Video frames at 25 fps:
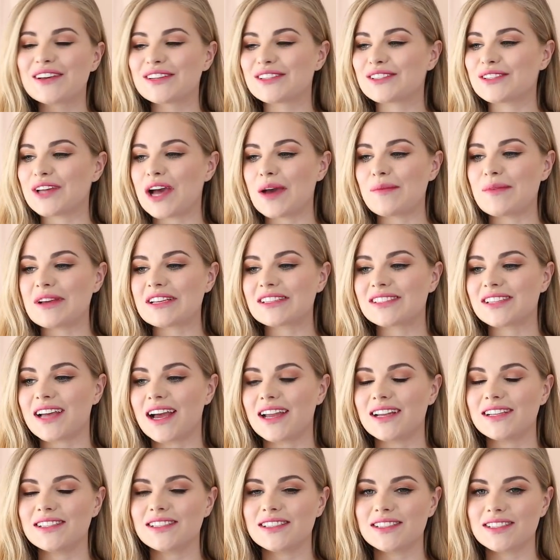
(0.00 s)
so I'm
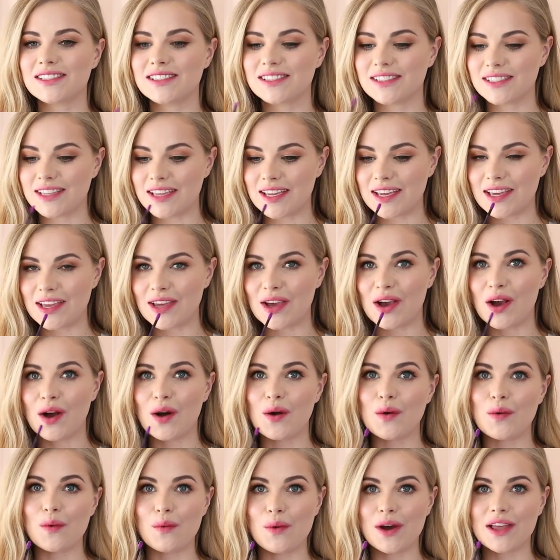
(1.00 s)
excited to see
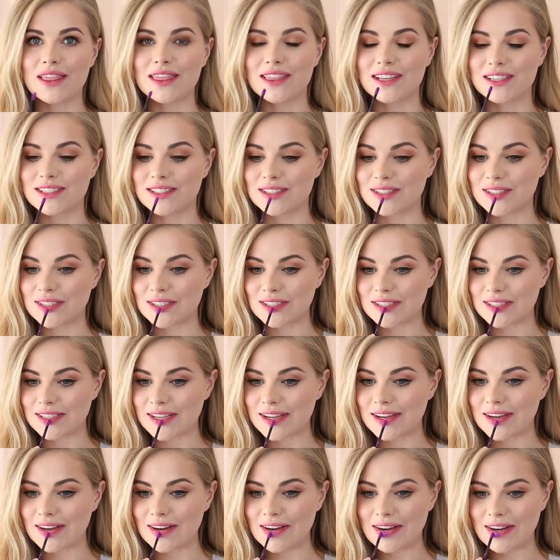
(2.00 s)
what this looks
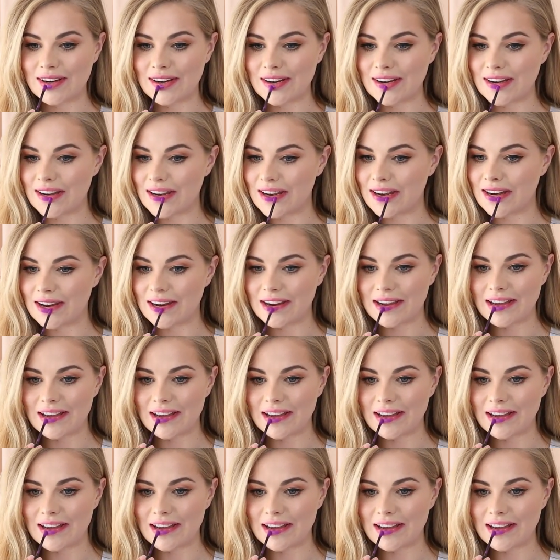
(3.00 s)
like on.